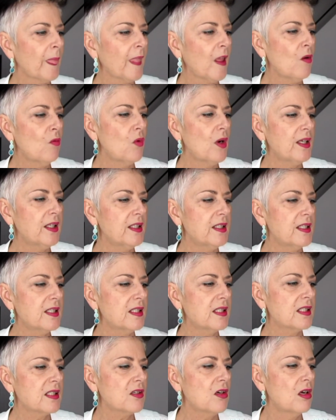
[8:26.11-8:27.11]
And what it
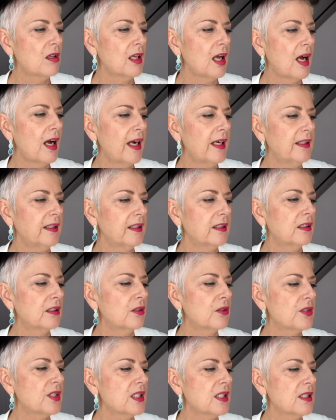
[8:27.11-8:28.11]
is called Hide and
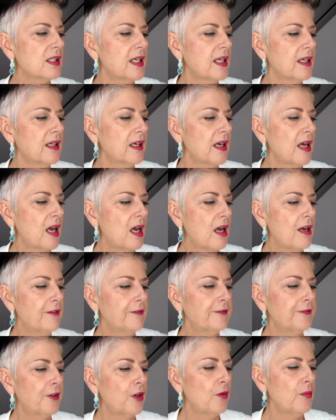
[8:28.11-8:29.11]
Glow Sleek
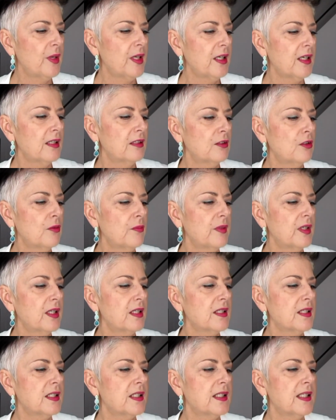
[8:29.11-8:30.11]
Firming and
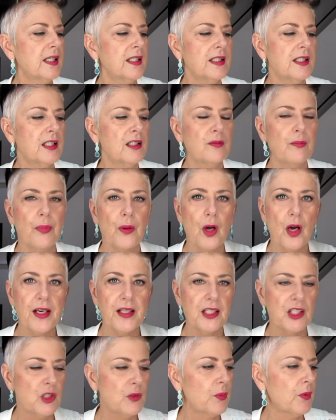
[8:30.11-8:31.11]
Luminous Tinted
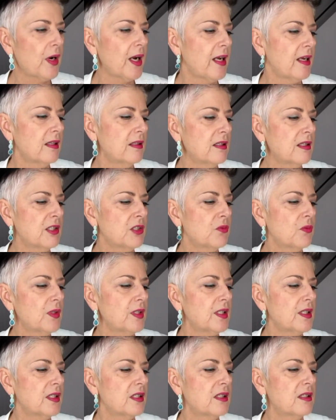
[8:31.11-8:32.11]
Body Spray. And this one
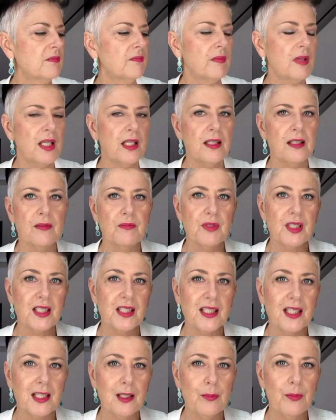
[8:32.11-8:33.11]
is in medium to
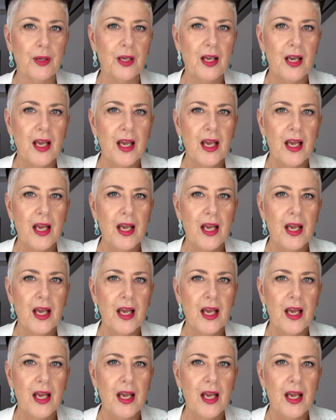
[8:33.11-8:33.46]
deep.